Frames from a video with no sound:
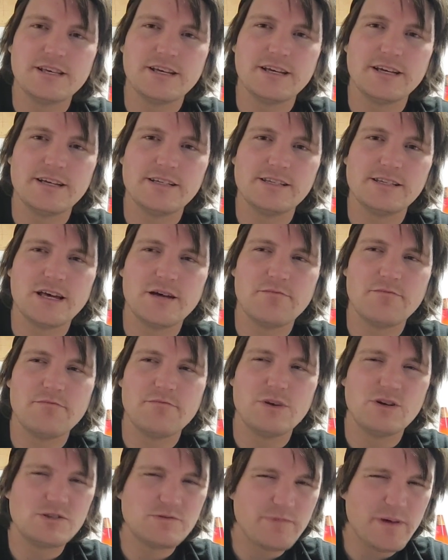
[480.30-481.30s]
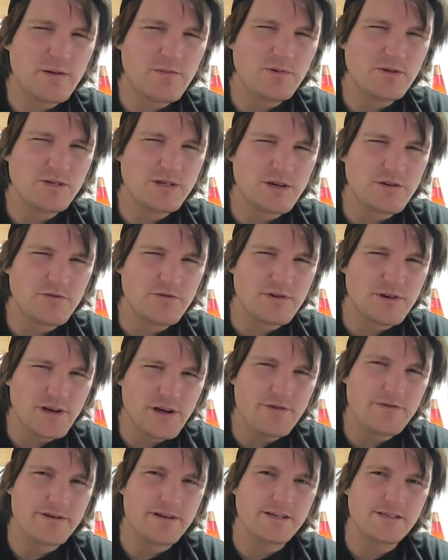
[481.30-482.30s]
things that most people don't
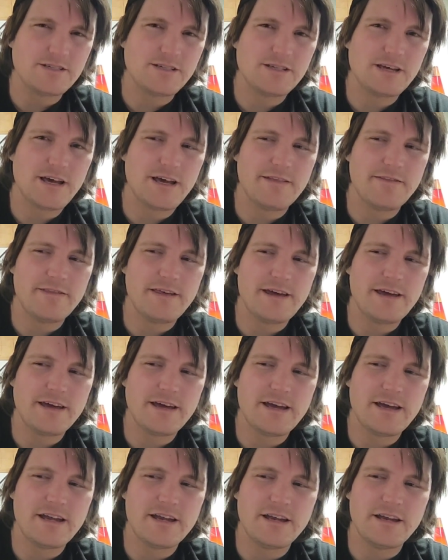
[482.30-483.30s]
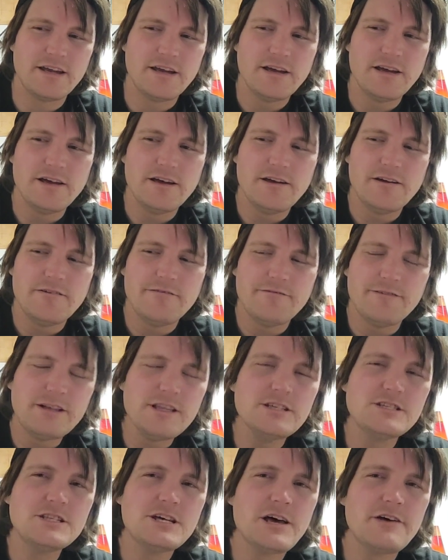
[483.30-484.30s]
notice, and they can
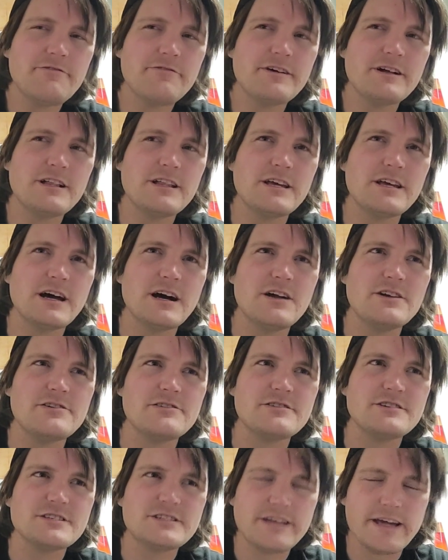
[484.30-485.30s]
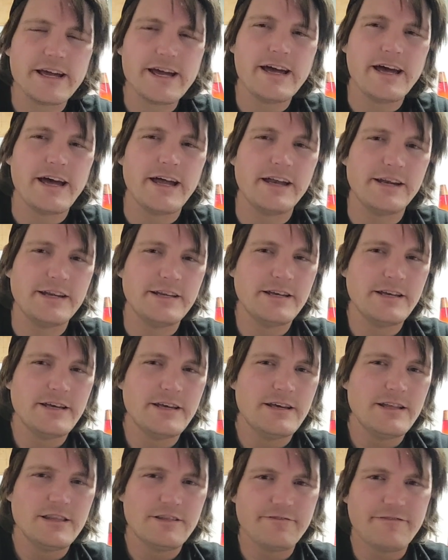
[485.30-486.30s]
philosophically understand
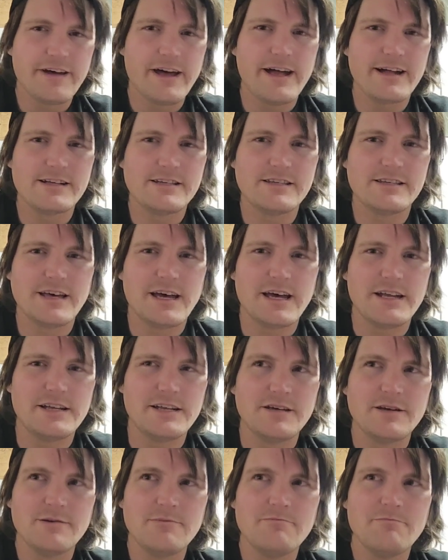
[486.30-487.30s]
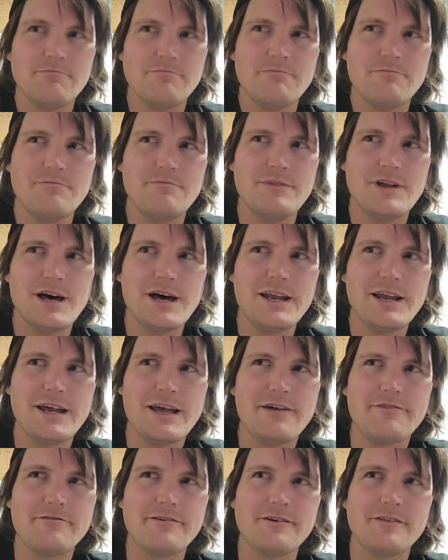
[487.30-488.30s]
the fact that not
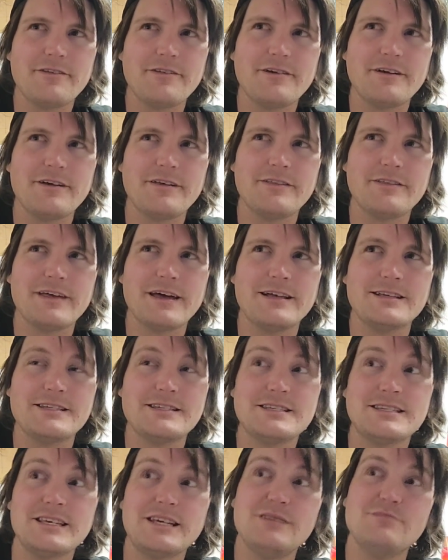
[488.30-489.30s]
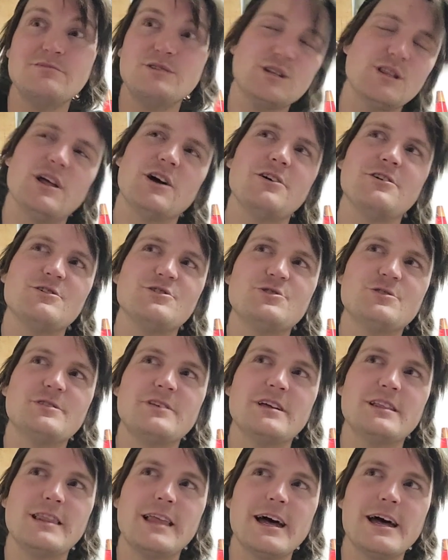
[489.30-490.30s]
everything that seems larger
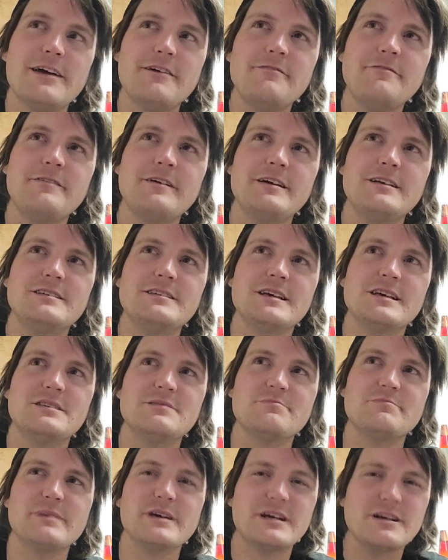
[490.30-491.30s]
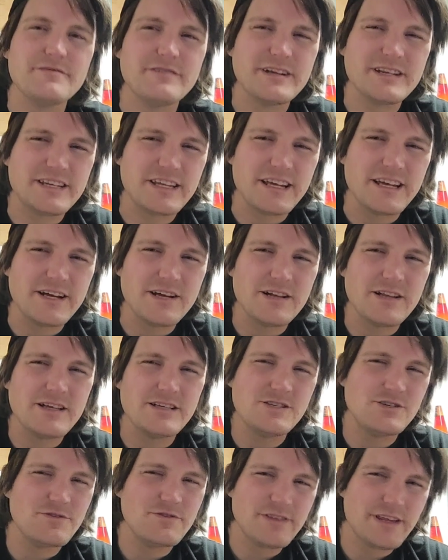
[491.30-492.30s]
than life is as big of a deal
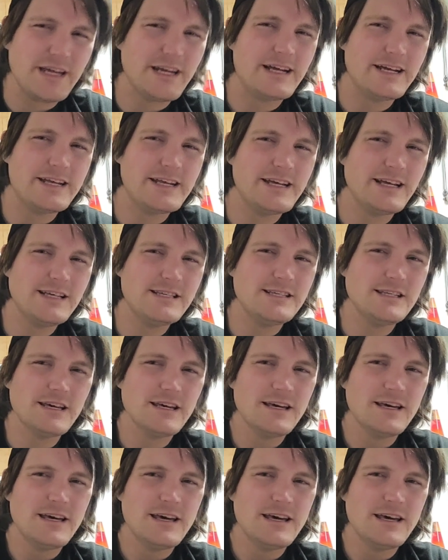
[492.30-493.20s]
as you think it is,